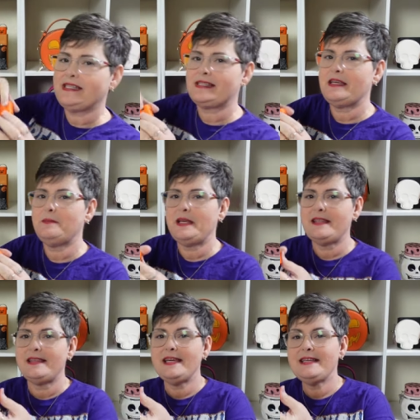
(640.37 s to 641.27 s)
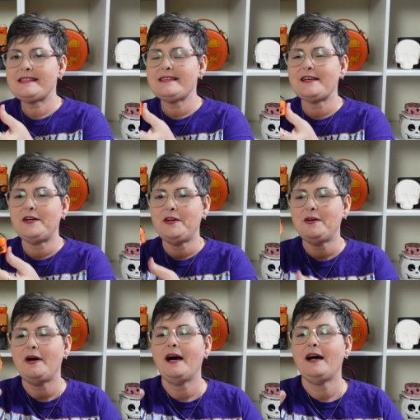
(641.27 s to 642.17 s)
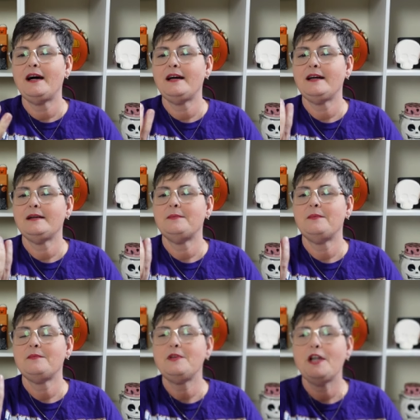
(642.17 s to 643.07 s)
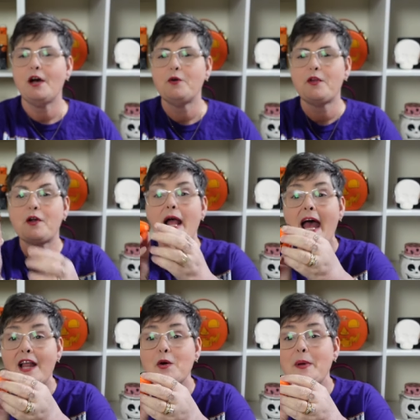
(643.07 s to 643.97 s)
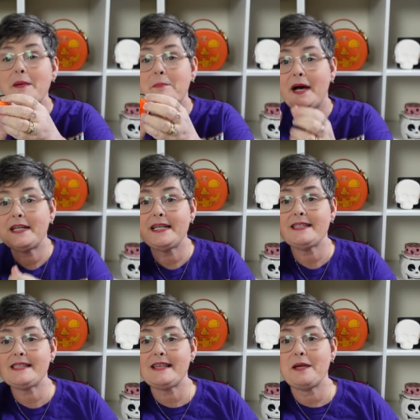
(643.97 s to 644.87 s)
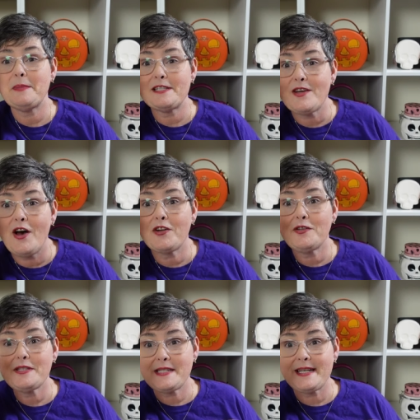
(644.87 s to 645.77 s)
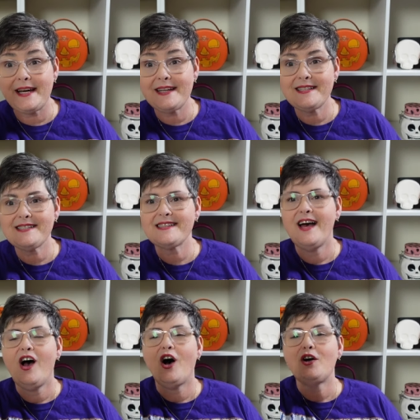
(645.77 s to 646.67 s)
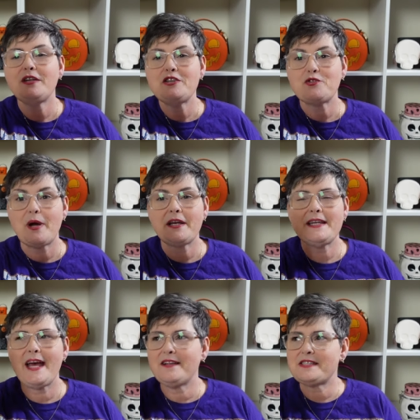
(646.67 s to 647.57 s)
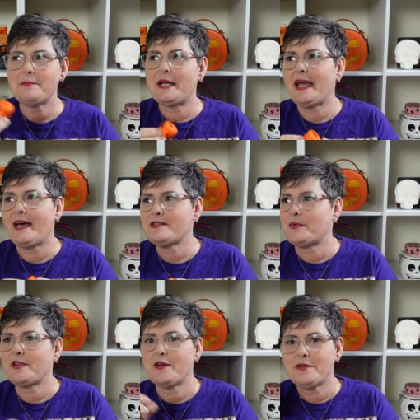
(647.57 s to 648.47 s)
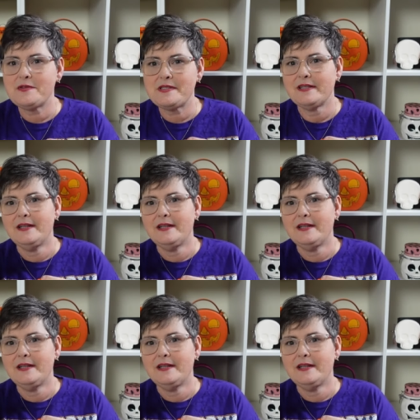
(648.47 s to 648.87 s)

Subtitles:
sent me these little, you know, they're Halloween buckets like McDonald's does, only shrunken down. Somebody has one of those